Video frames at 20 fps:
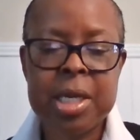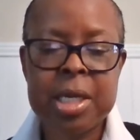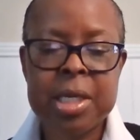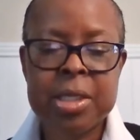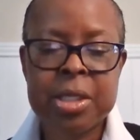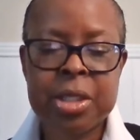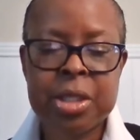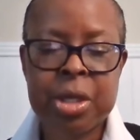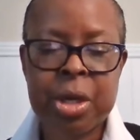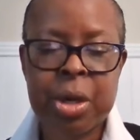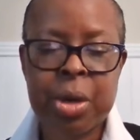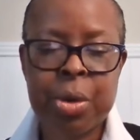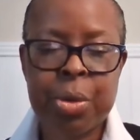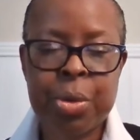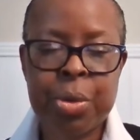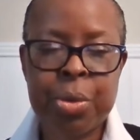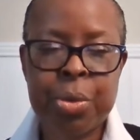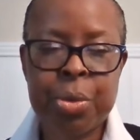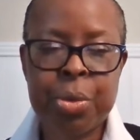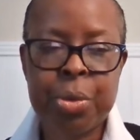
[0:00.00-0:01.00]

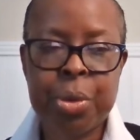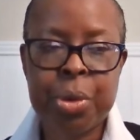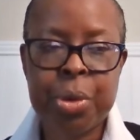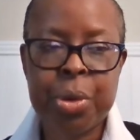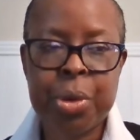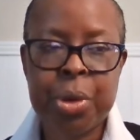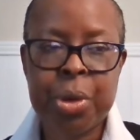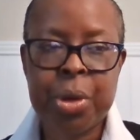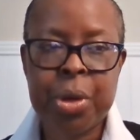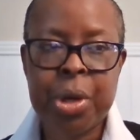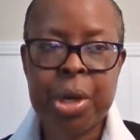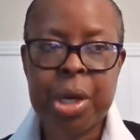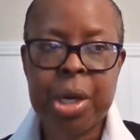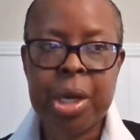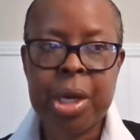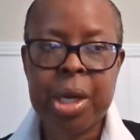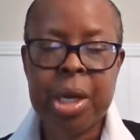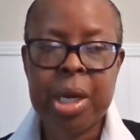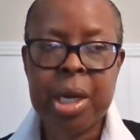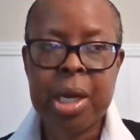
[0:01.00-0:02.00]
So
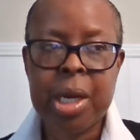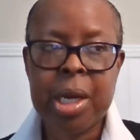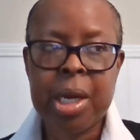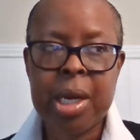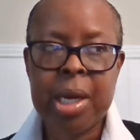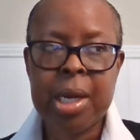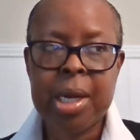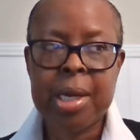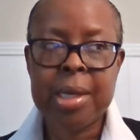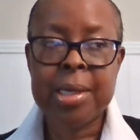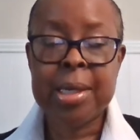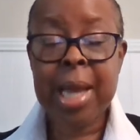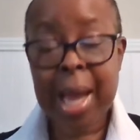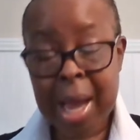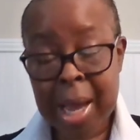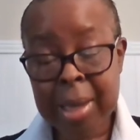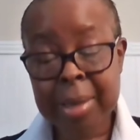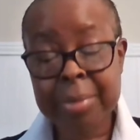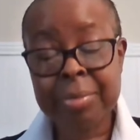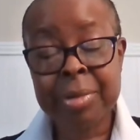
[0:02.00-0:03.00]

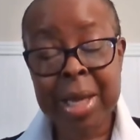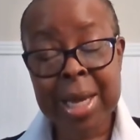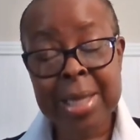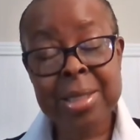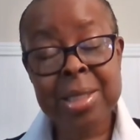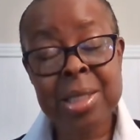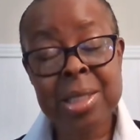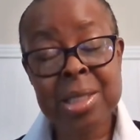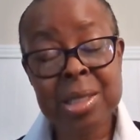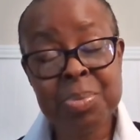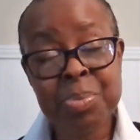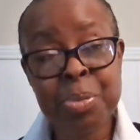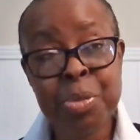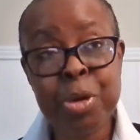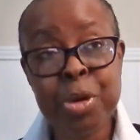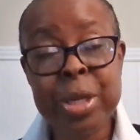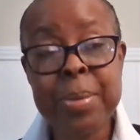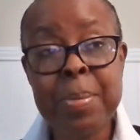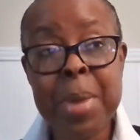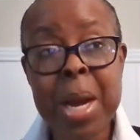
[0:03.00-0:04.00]
yeah, that's
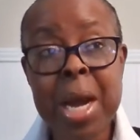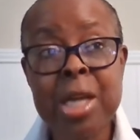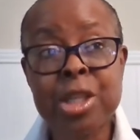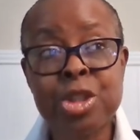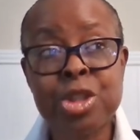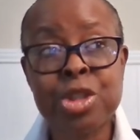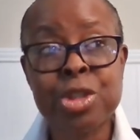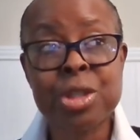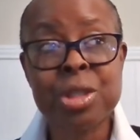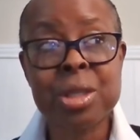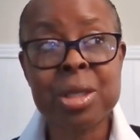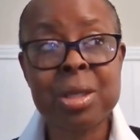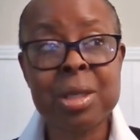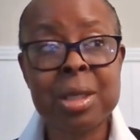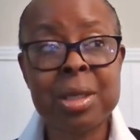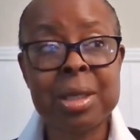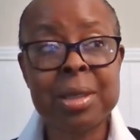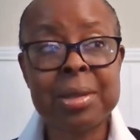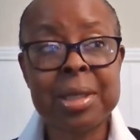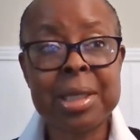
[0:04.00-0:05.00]
pretty much
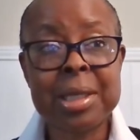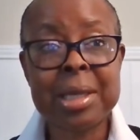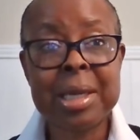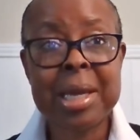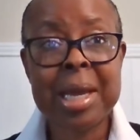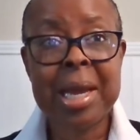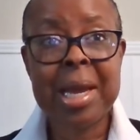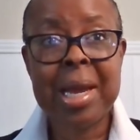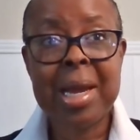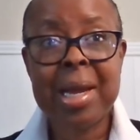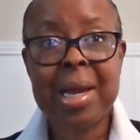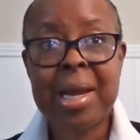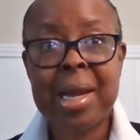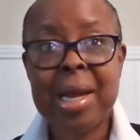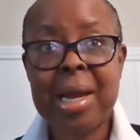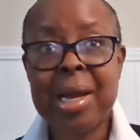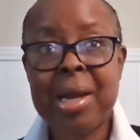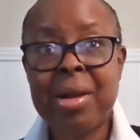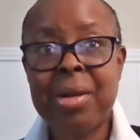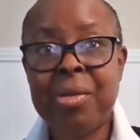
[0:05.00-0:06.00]

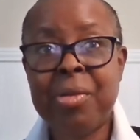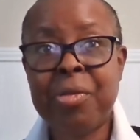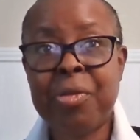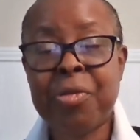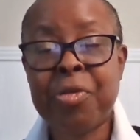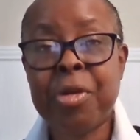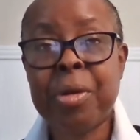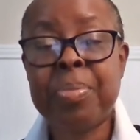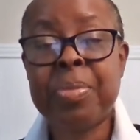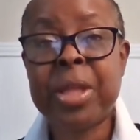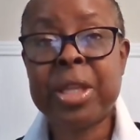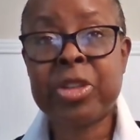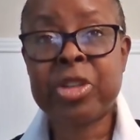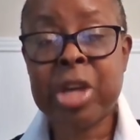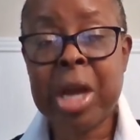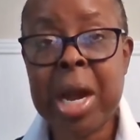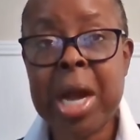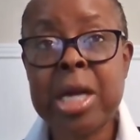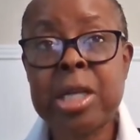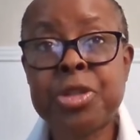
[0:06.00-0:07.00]
from the
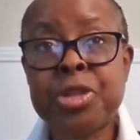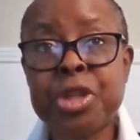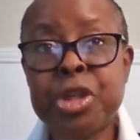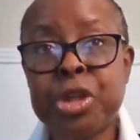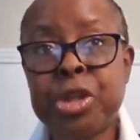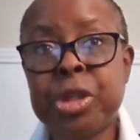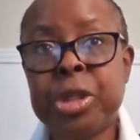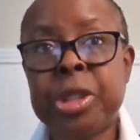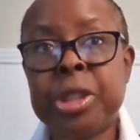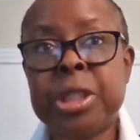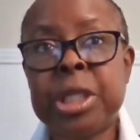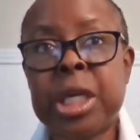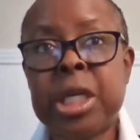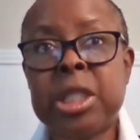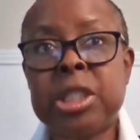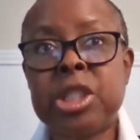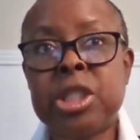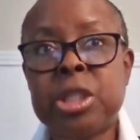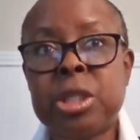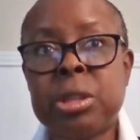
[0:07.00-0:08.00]
childhood
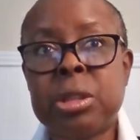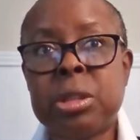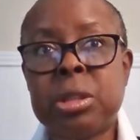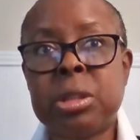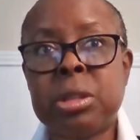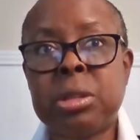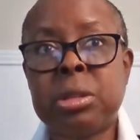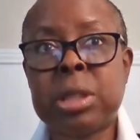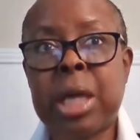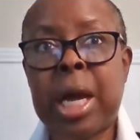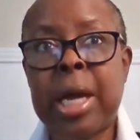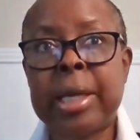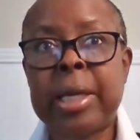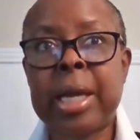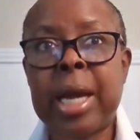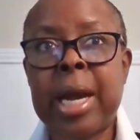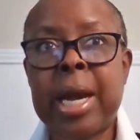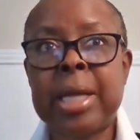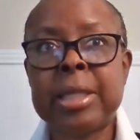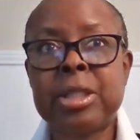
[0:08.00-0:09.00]
until I
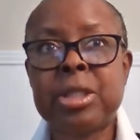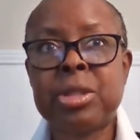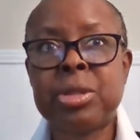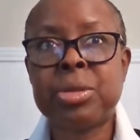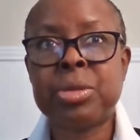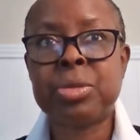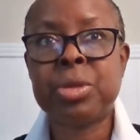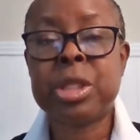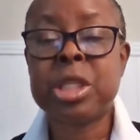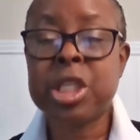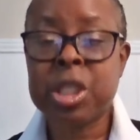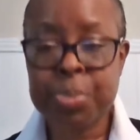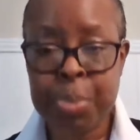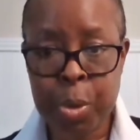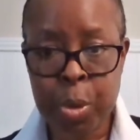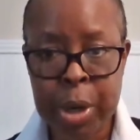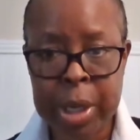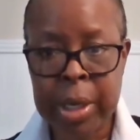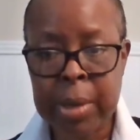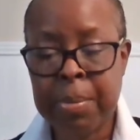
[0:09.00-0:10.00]
got to this
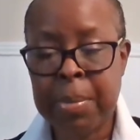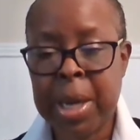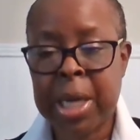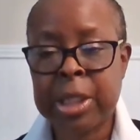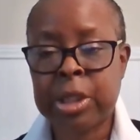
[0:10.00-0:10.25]
point